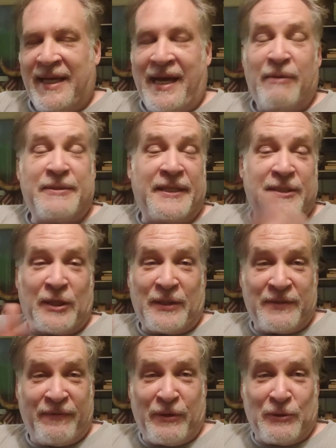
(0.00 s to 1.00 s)
I was going to start
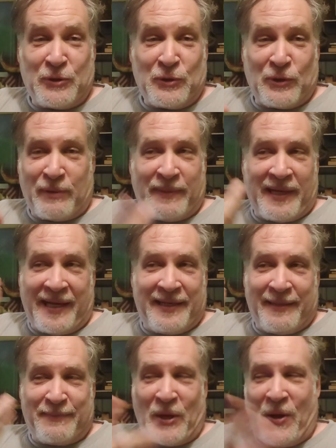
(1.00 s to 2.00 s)
this video sooner, but I
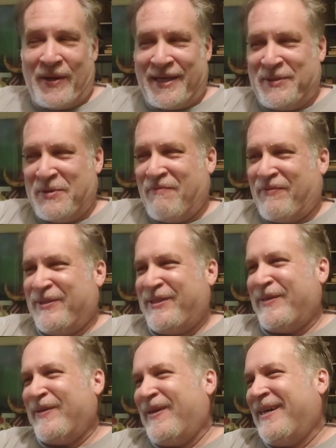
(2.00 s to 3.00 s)
ended up talking to him for
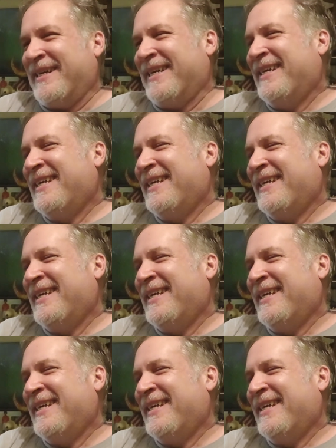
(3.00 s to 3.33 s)
so long.